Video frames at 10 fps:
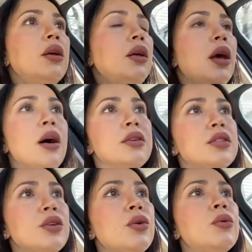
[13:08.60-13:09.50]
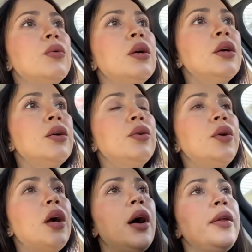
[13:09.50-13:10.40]
Yeah, so
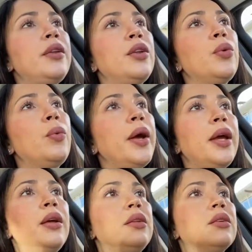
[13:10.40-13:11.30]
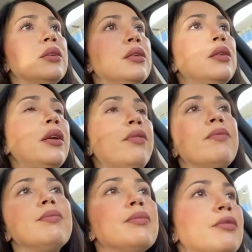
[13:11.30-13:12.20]
regarding the weight, like,
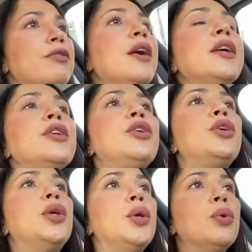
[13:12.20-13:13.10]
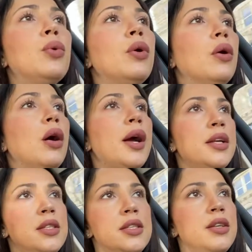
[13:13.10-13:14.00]
find your
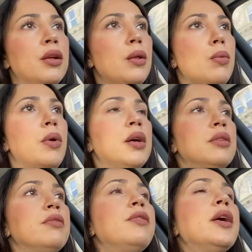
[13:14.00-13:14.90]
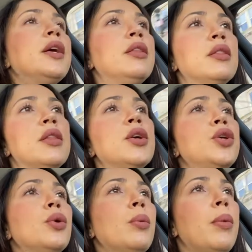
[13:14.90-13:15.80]
ideal one. Find
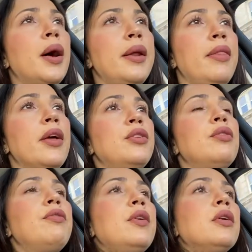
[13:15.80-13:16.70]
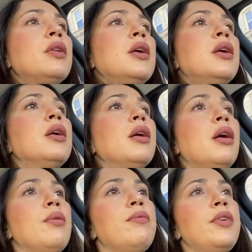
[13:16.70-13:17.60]
your body that you feel
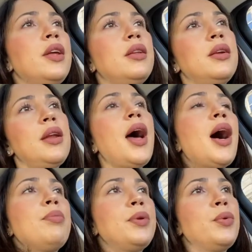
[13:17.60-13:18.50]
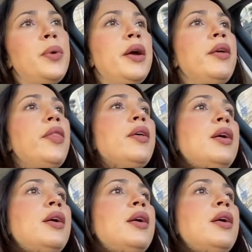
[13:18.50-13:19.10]
confident and happy with.